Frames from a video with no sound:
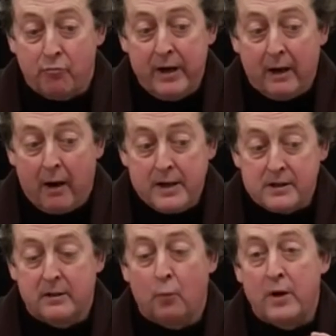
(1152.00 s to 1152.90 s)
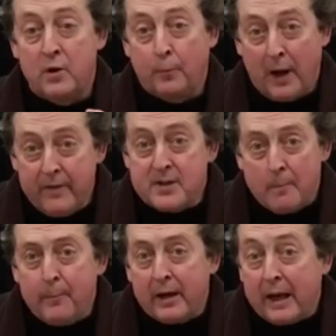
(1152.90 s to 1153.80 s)
realize that when you play the
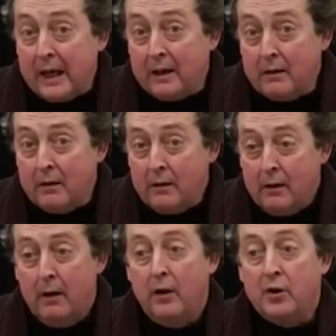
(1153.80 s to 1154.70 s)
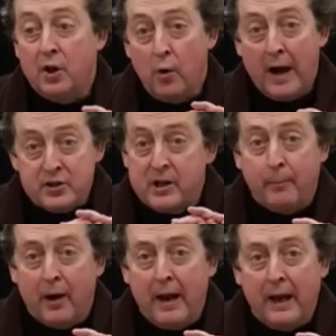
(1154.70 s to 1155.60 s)
timpani, you're actually
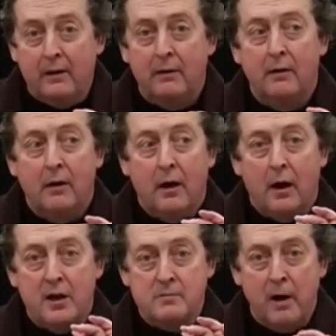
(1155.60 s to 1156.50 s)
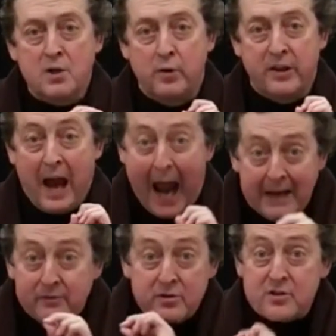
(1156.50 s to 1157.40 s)
playing as much with your
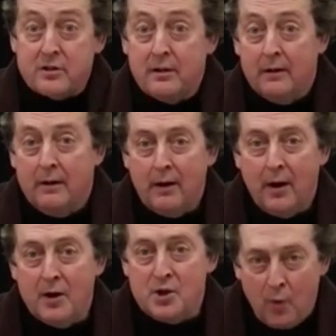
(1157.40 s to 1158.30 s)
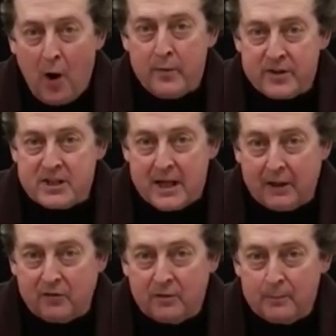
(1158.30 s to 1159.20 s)
hands as you are with the sticks.